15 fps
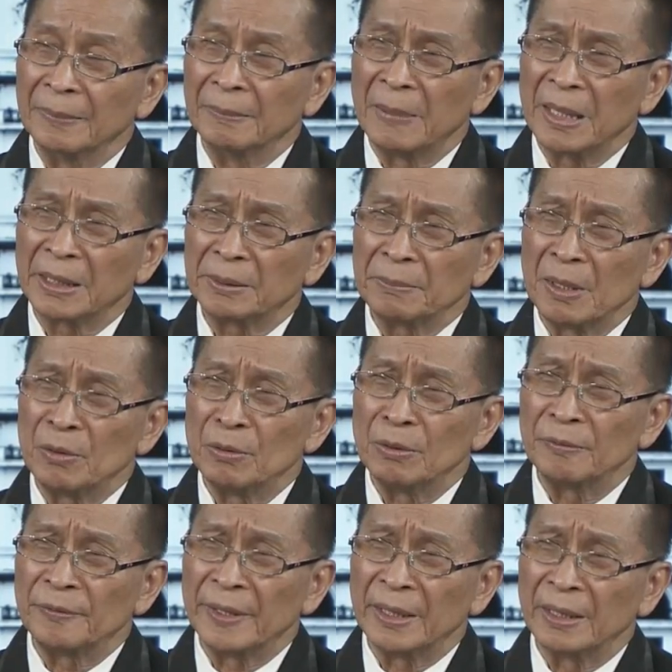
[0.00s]
Bakit
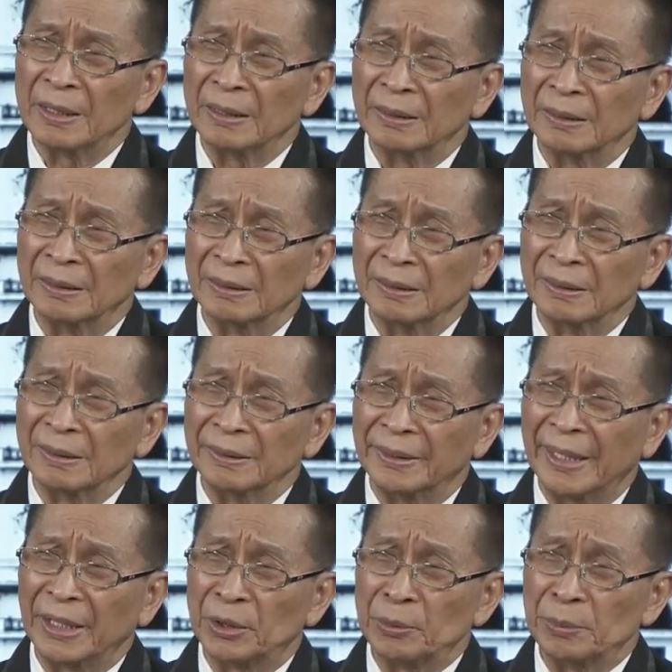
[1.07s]
ma-offend ang
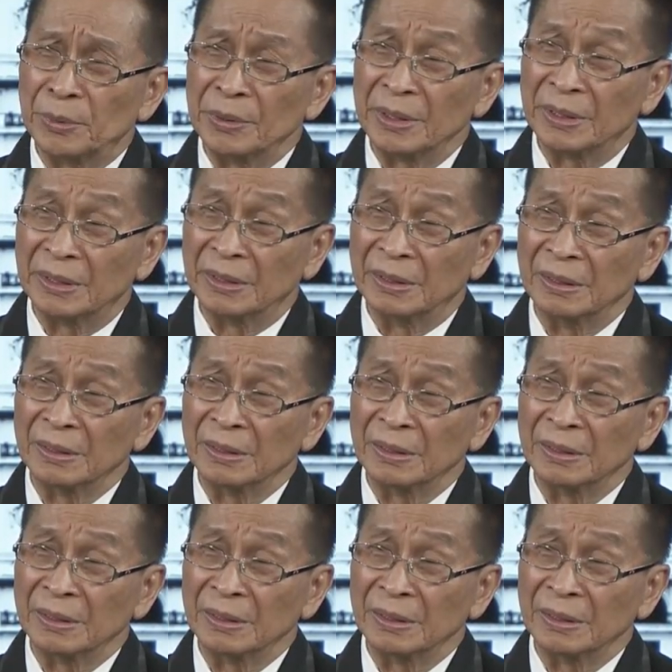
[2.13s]
gay community?